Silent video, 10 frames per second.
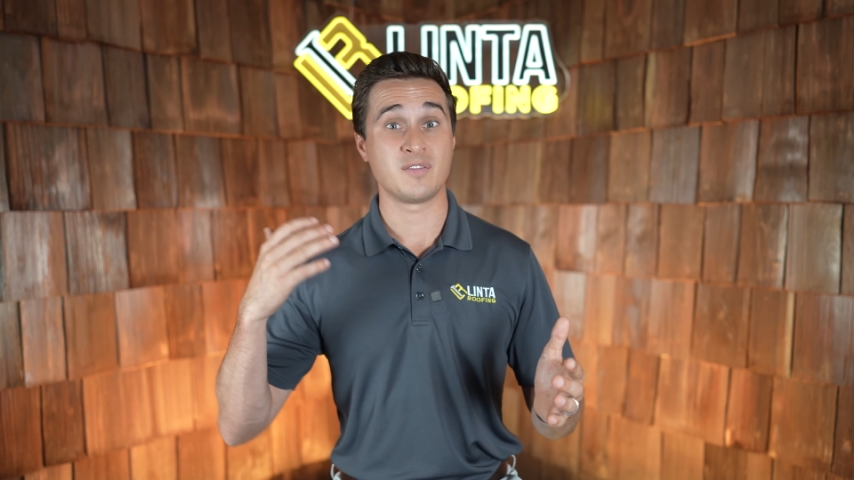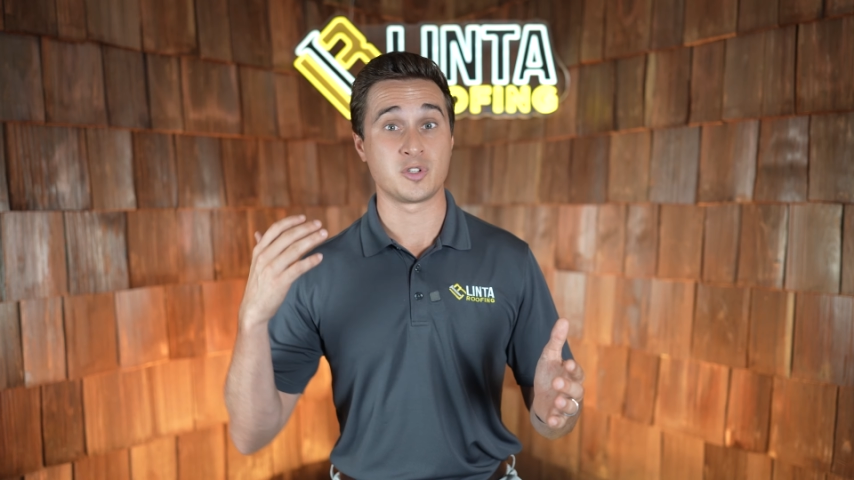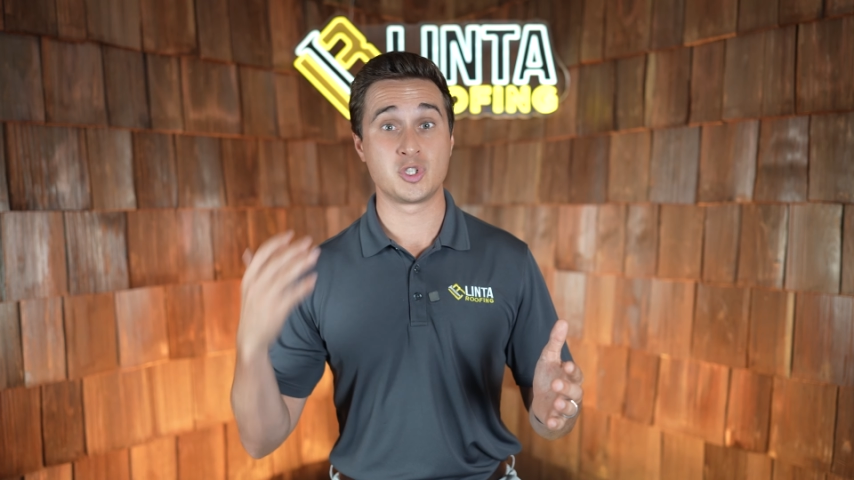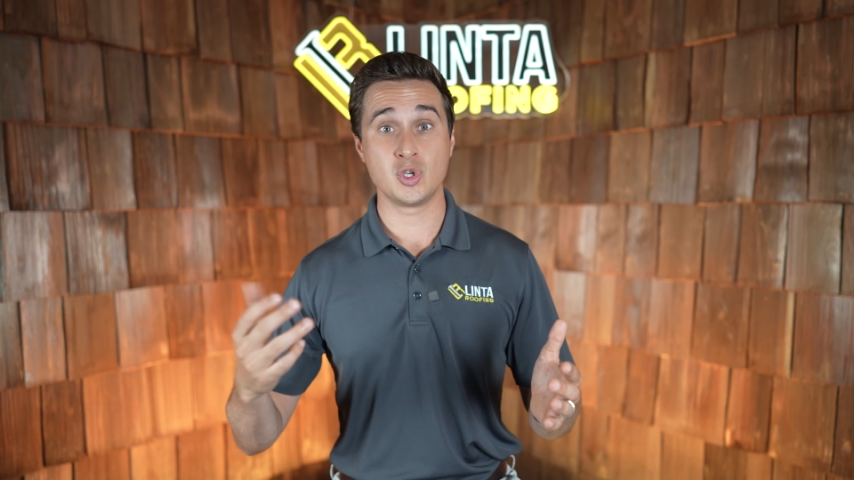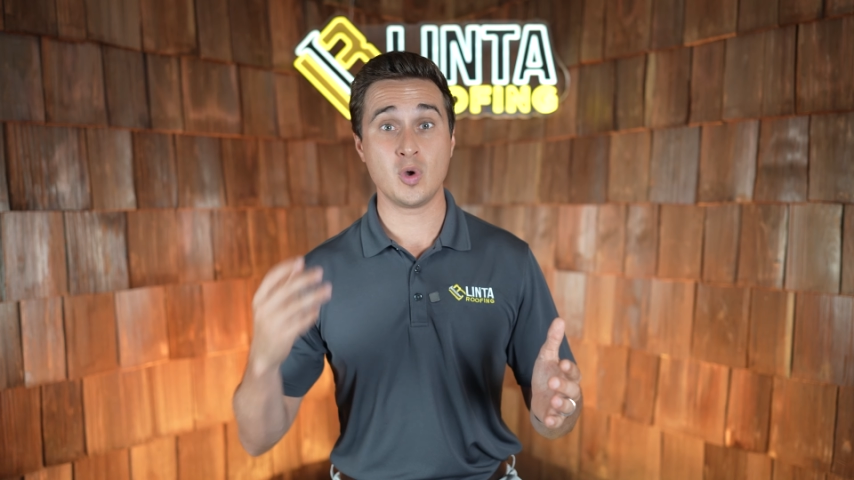
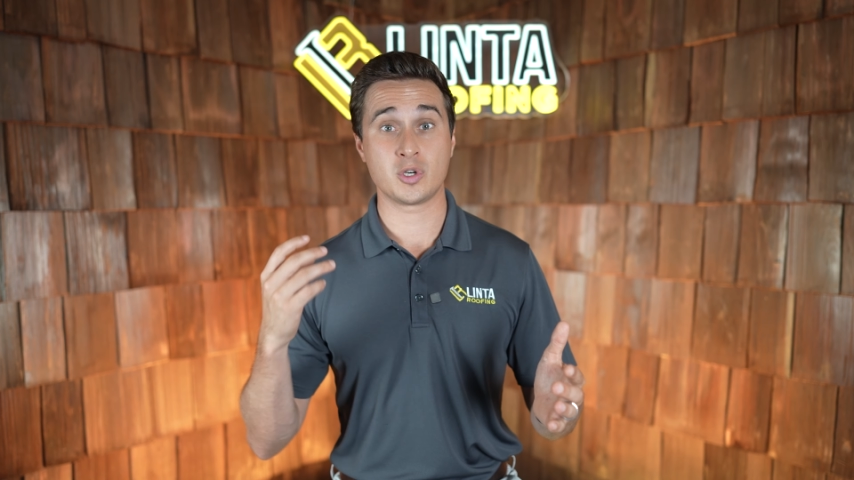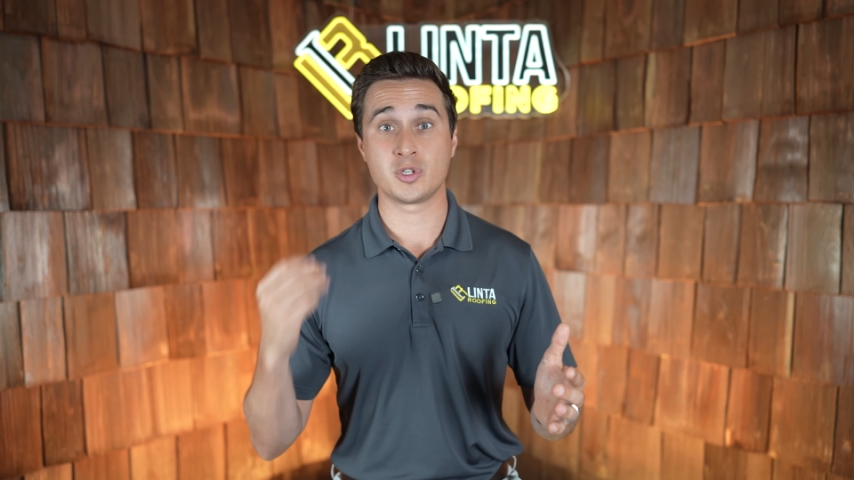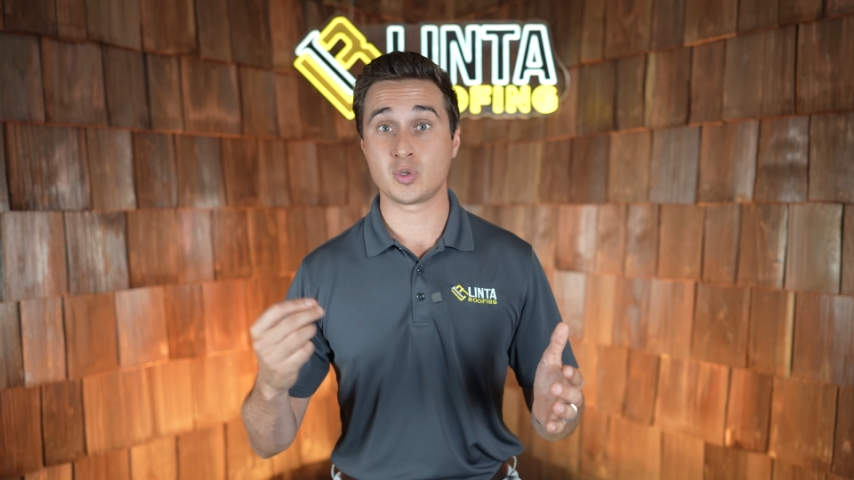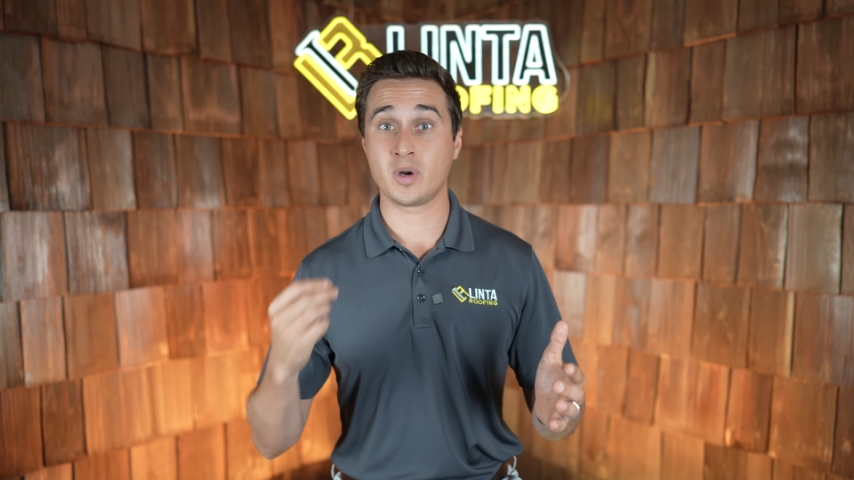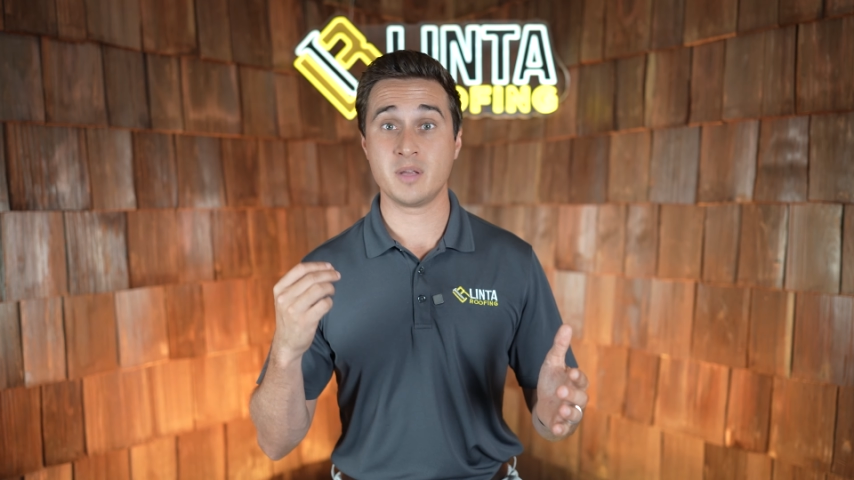even
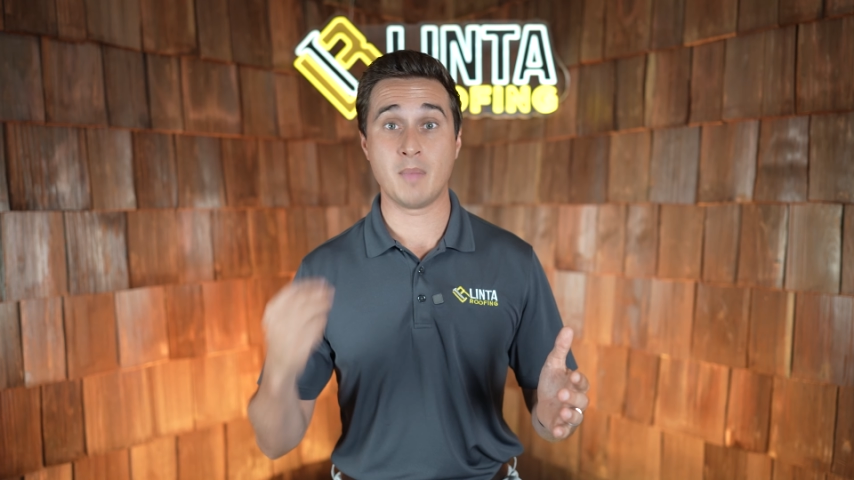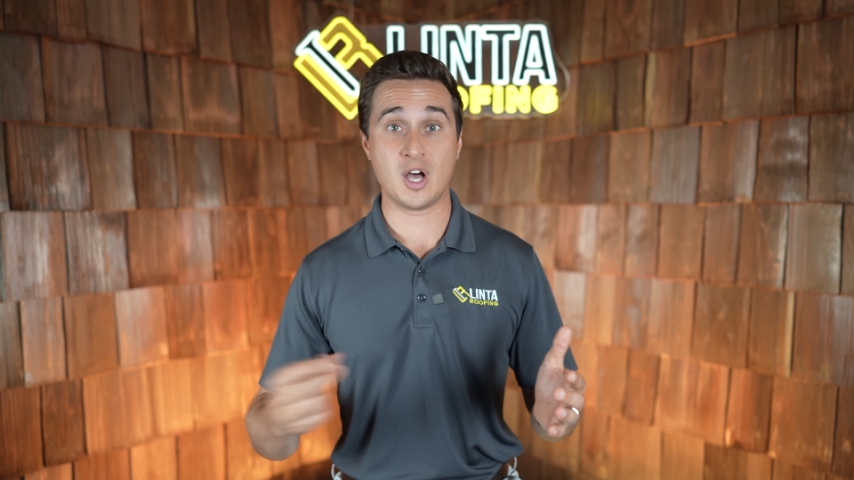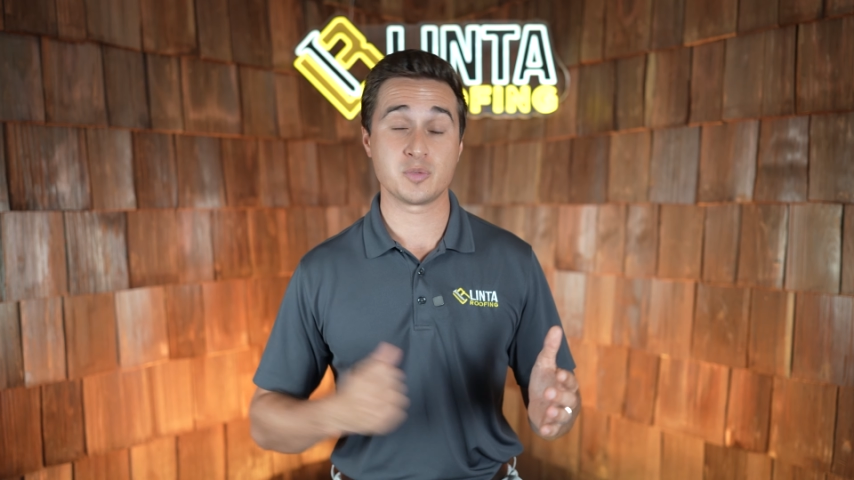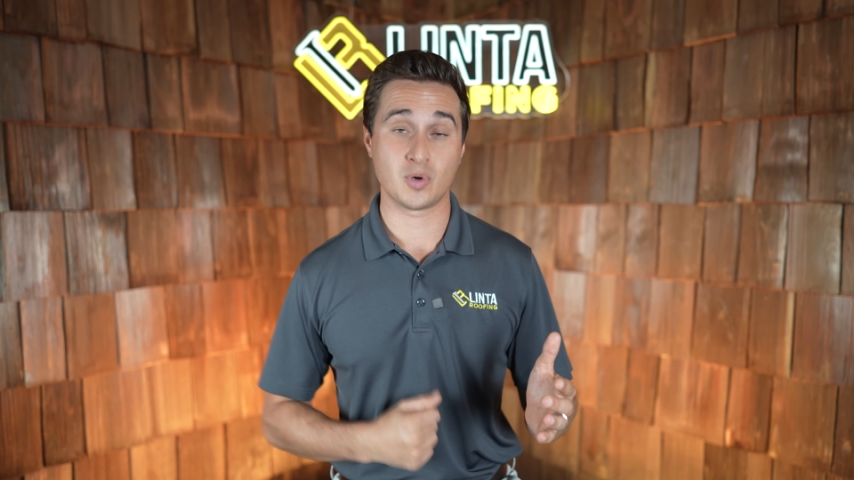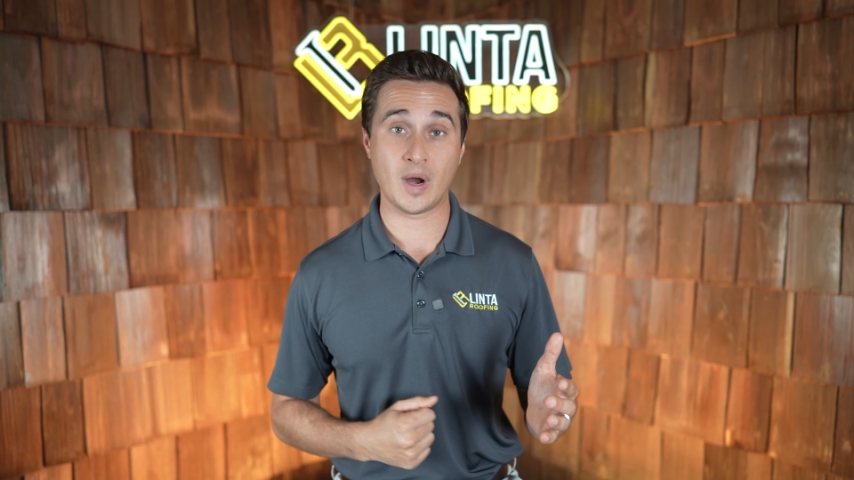220
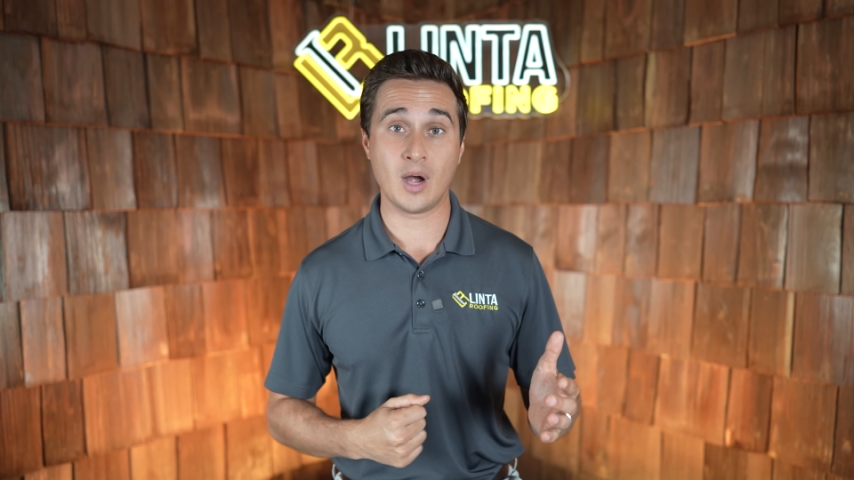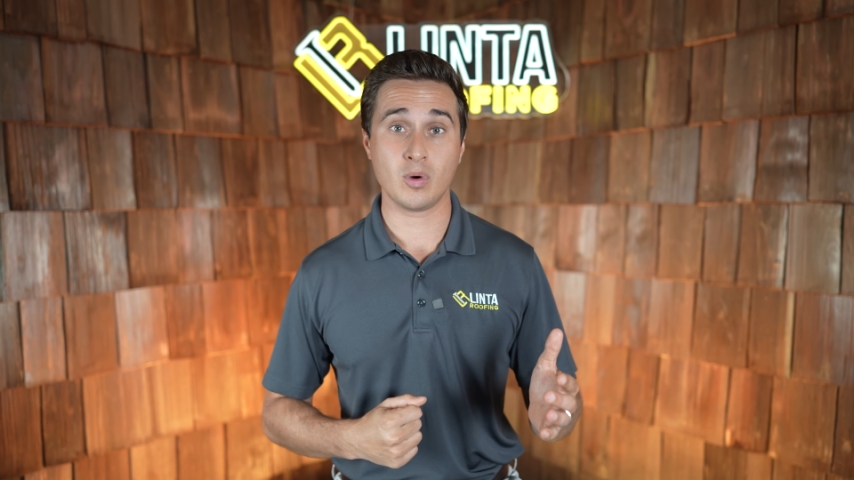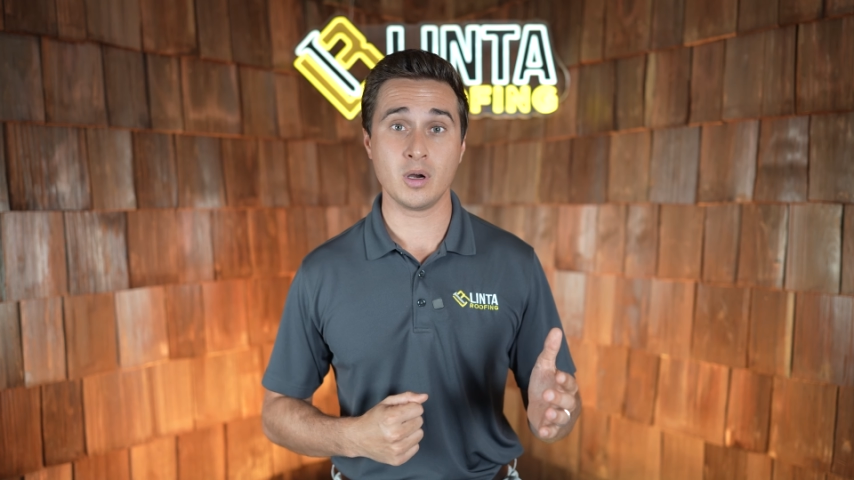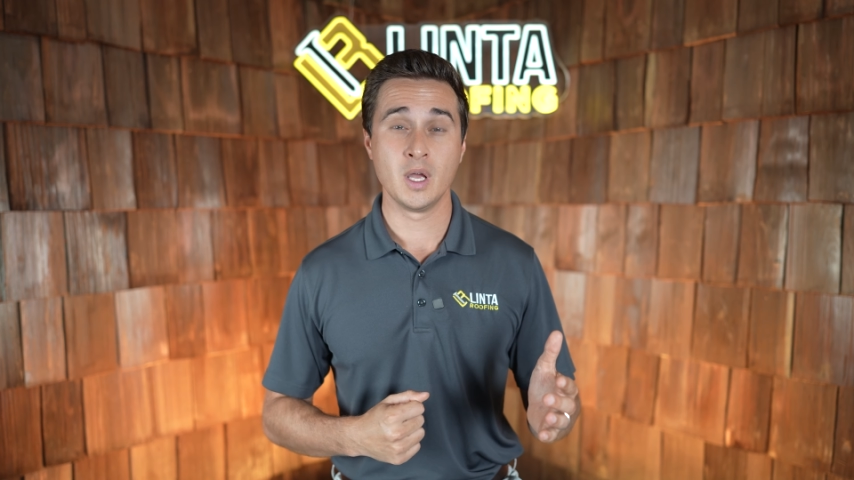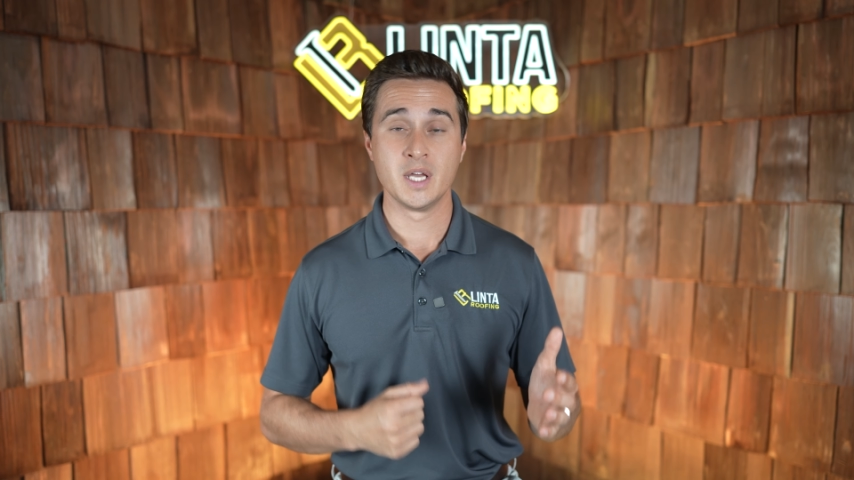miles per
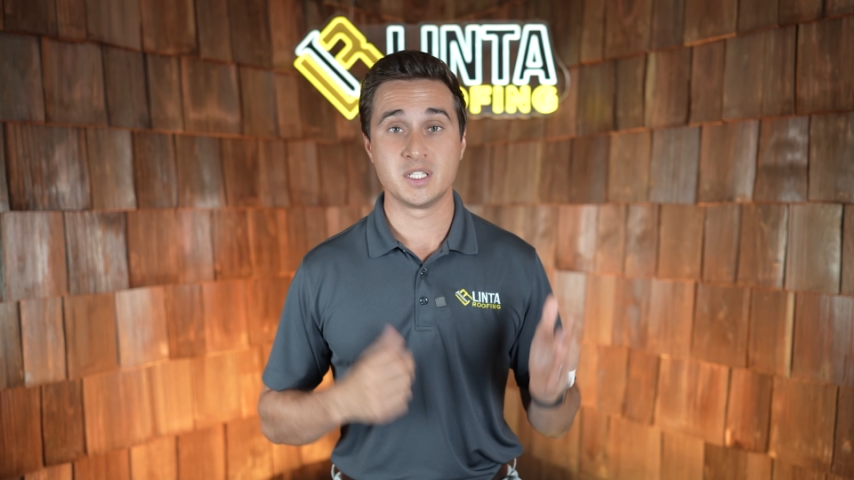hour,